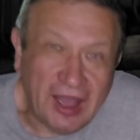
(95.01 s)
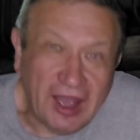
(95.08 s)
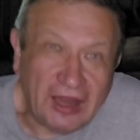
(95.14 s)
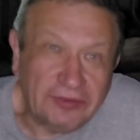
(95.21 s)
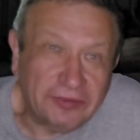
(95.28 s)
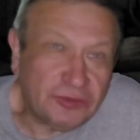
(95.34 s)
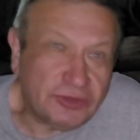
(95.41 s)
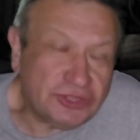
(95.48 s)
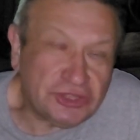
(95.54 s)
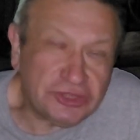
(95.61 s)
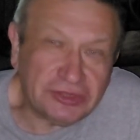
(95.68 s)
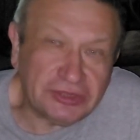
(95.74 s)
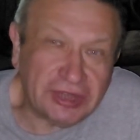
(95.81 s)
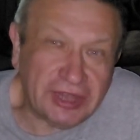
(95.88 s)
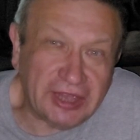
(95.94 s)

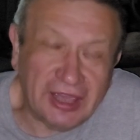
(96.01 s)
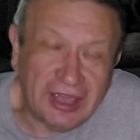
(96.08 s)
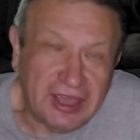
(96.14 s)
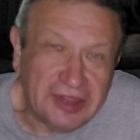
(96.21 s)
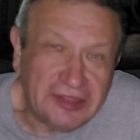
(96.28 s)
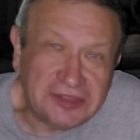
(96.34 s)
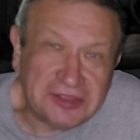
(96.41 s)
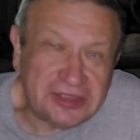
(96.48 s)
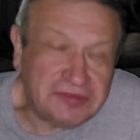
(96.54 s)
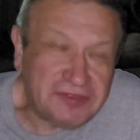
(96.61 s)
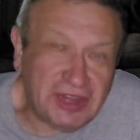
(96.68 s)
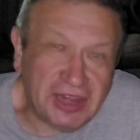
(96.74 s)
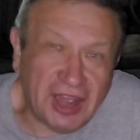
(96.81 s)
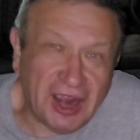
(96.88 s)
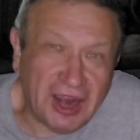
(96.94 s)
Unfortunately, this is
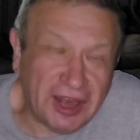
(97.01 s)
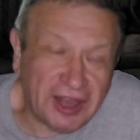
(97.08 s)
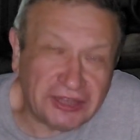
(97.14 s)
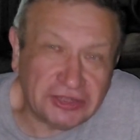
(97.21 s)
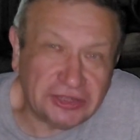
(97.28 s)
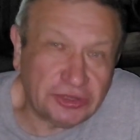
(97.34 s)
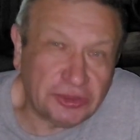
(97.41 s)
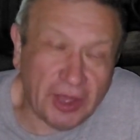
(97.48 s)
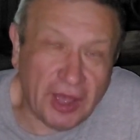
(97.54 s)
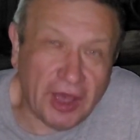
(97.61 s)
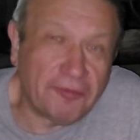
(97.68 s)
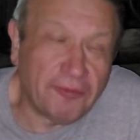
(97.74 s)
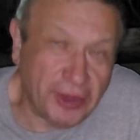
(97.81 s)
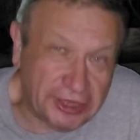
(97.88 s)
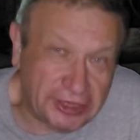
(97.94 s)
very hard to
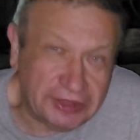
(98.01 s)
avoid